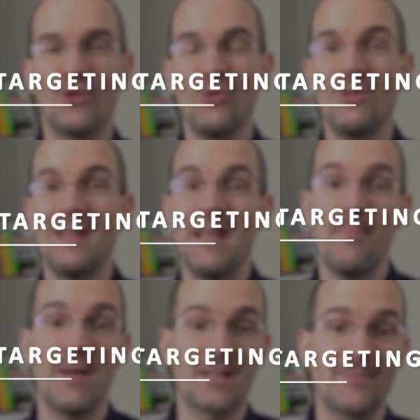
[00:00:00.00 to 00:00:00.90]
only a
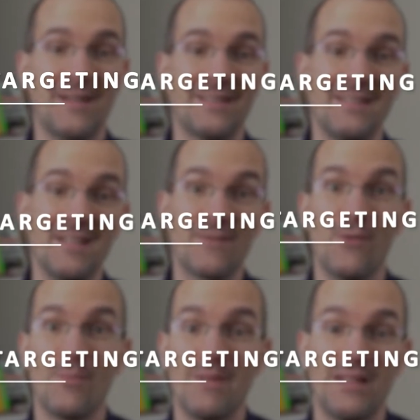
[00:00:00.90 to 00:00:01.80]
best practice
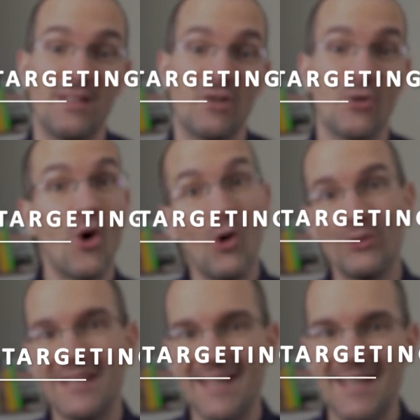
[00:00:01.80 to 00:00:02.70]
for building your
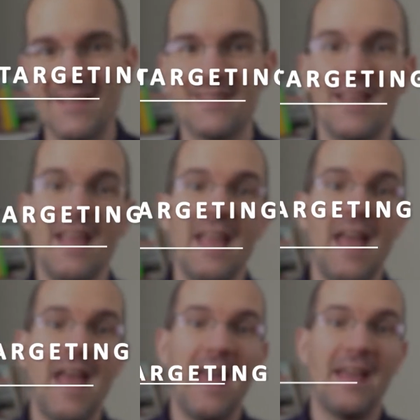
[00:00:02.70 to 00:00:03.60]
audience
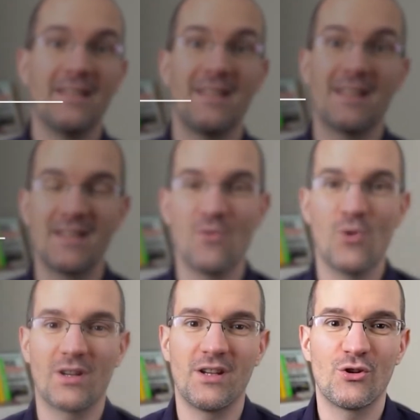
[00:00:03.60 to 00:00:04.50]
and getting
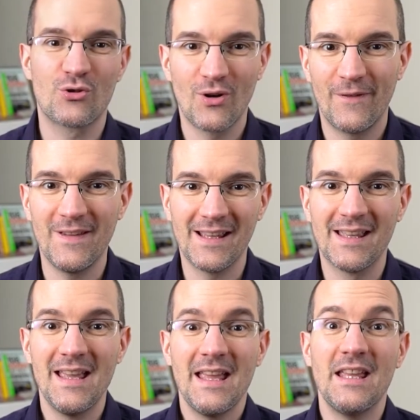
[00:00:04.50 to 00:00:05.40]
organic
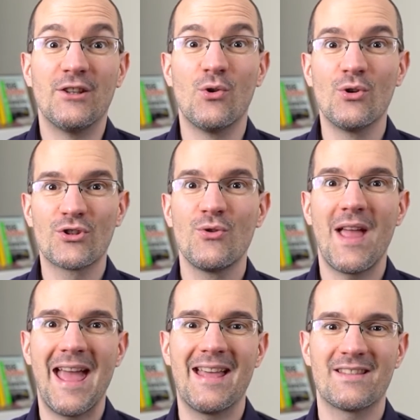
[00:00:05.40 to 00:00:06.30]
traffic, it also
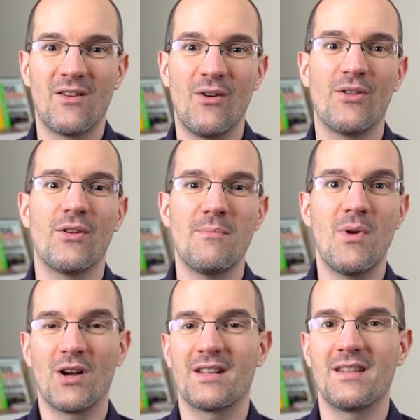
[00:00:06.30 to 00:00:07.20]
has other
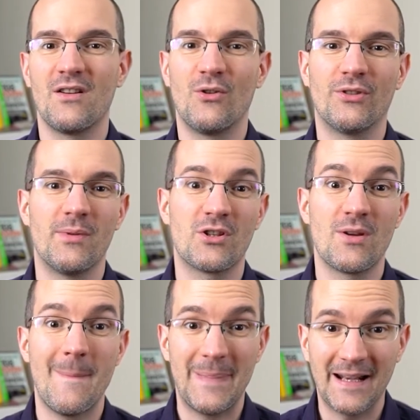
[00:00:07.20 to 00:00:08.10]
marketing
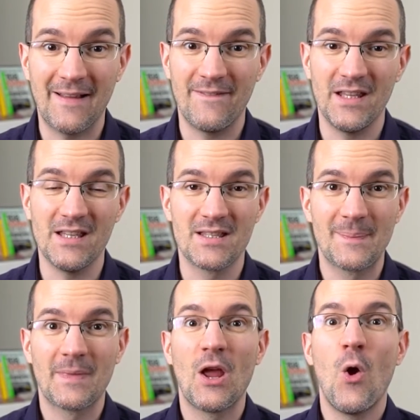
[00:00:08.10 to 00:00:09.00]
automation benefits.
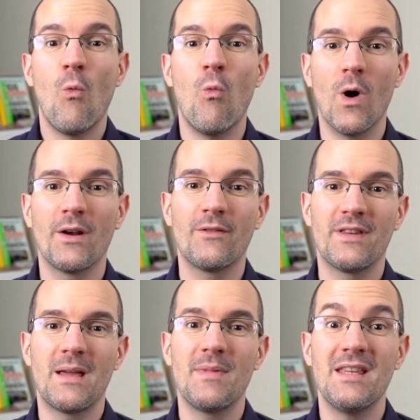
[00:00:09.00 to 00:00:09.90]
One of
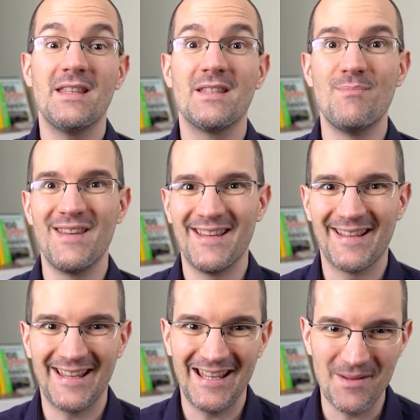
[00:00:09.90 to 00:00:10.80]
them is being
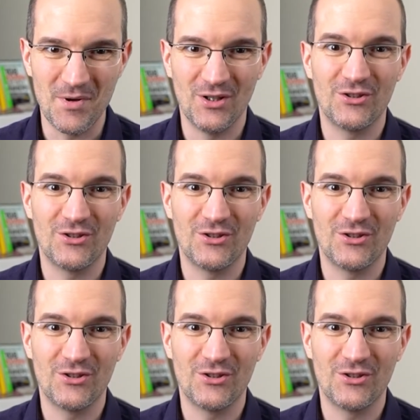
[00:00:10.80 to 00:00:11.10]
able